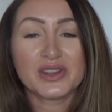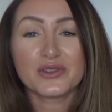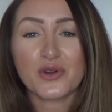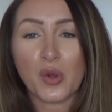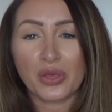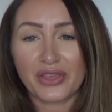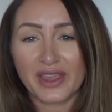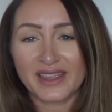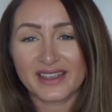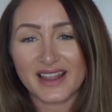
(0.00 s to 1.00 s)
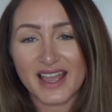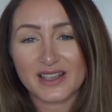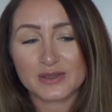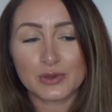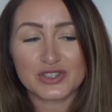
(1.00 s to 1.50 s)
their own thing,
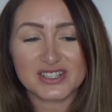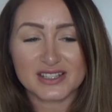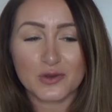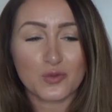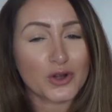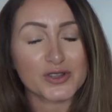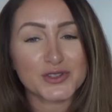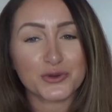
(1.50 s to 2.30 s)
like as much as I don't want her to